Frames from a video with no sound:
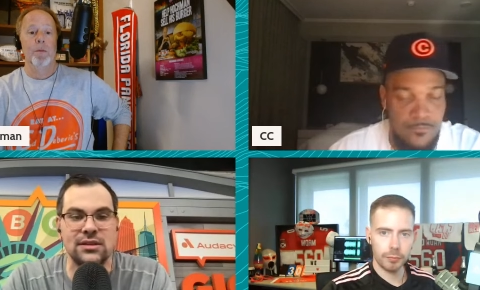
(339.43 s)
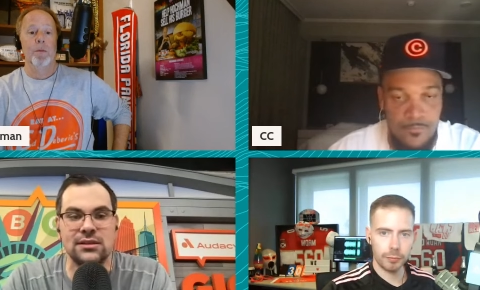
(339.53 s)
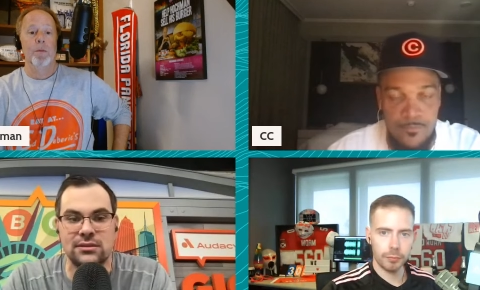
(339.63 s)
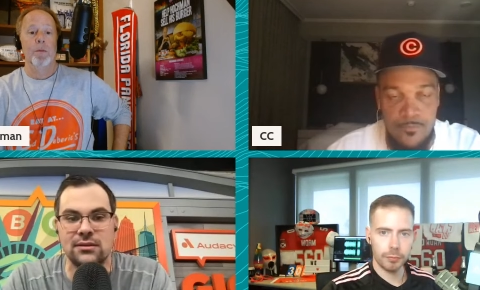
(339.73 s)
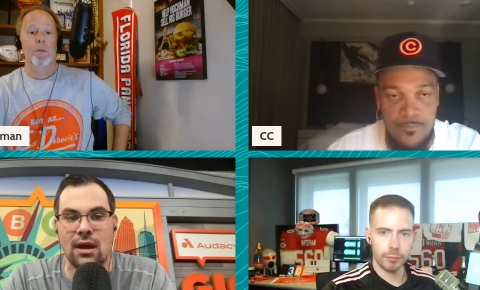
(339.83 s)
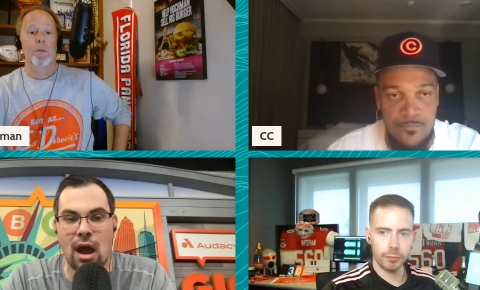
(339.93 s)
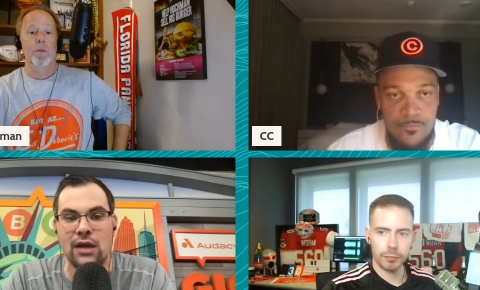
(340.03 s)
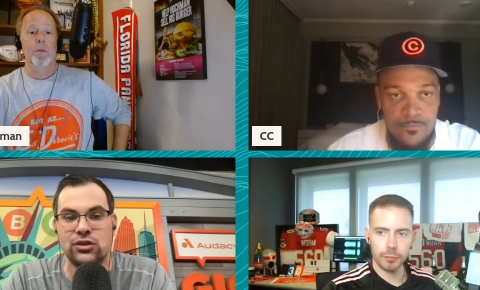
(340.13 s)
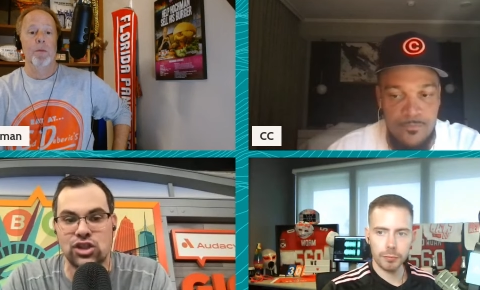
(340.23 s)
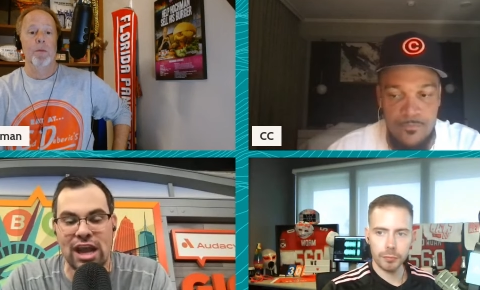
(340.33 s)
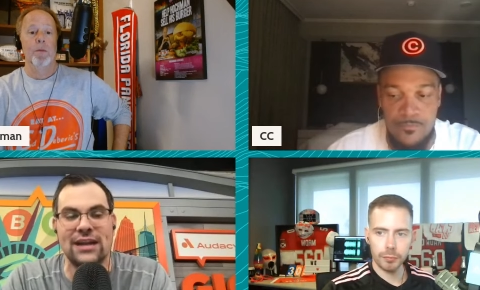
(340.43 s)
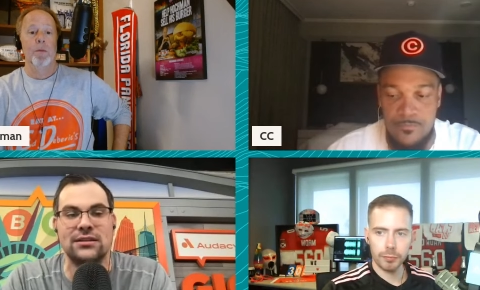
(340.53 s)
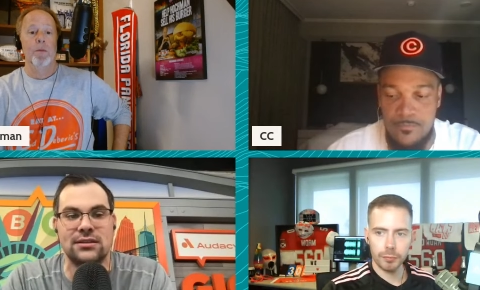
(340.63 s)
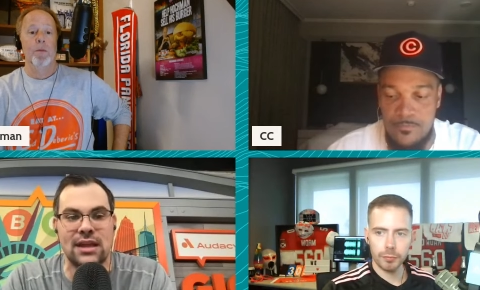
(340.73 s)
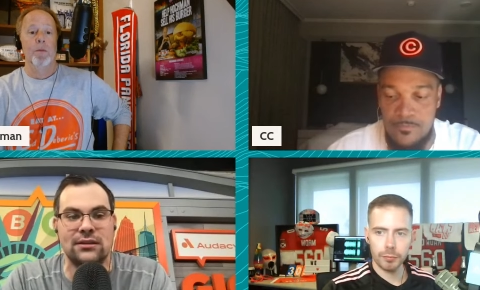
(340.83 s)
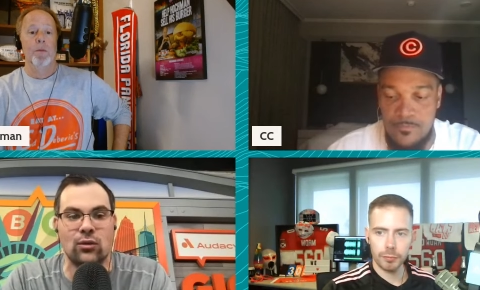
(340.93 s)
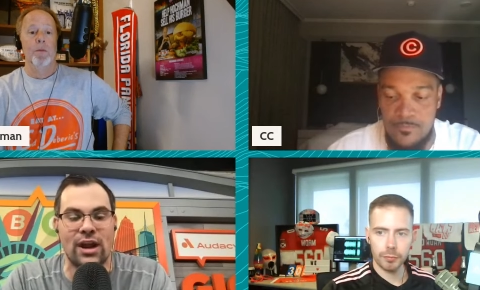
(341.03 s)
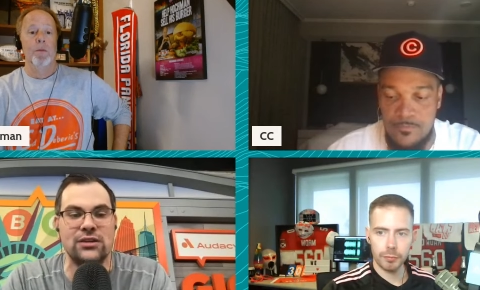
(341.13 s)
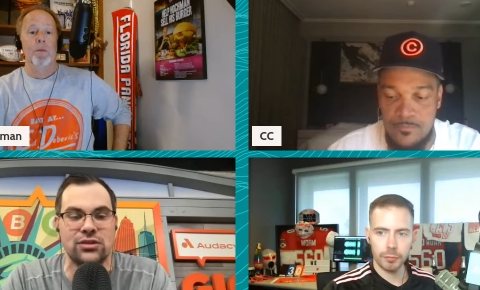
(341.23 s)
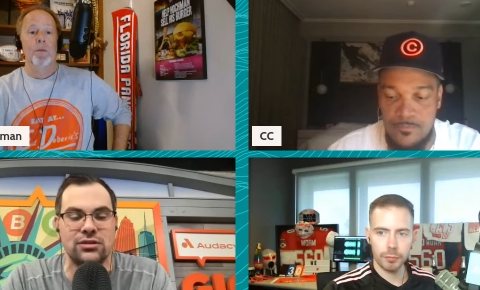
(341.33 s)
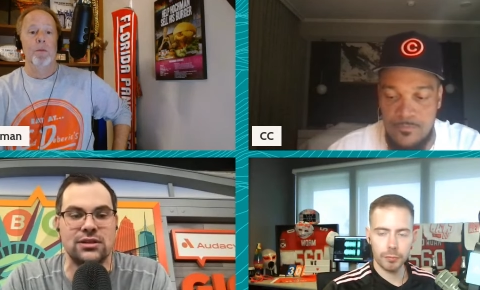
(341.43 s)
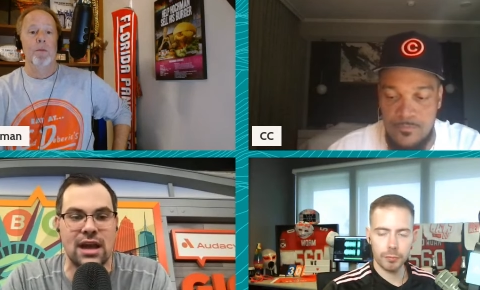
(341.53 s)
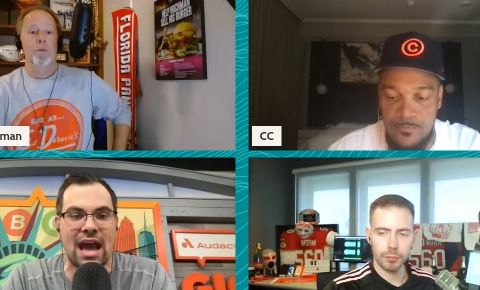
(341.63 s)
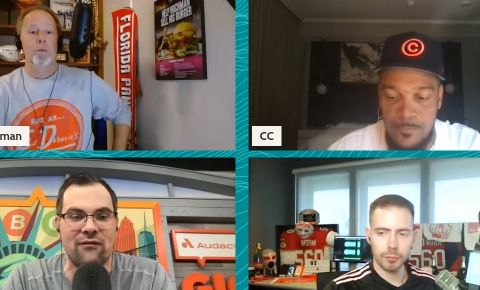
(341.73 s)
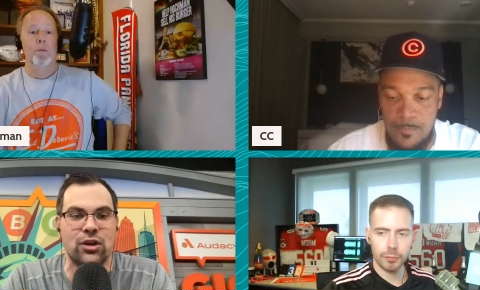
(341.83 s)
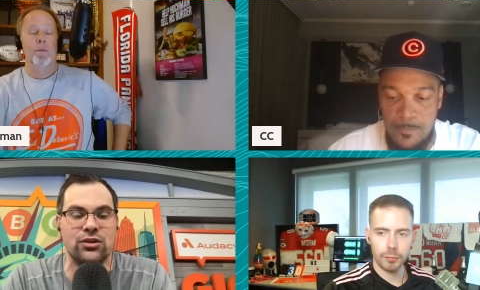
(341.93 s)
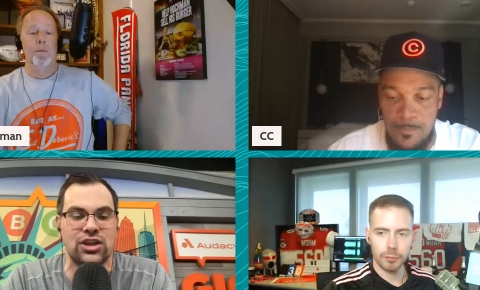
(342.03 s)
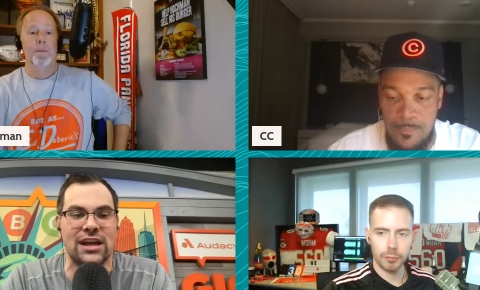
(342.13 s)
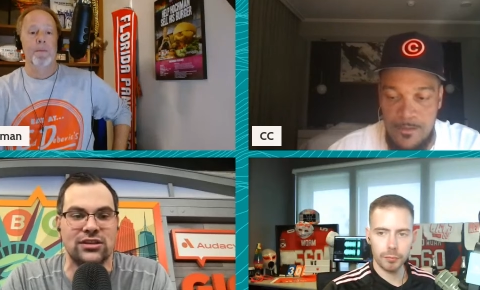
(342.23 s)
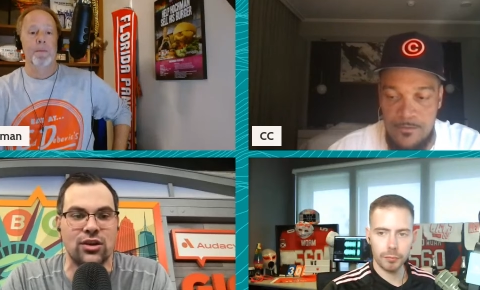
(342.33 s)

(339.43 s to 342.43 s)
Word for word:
Speaker 1: is a, a chance that the Rangers uh, have a good chance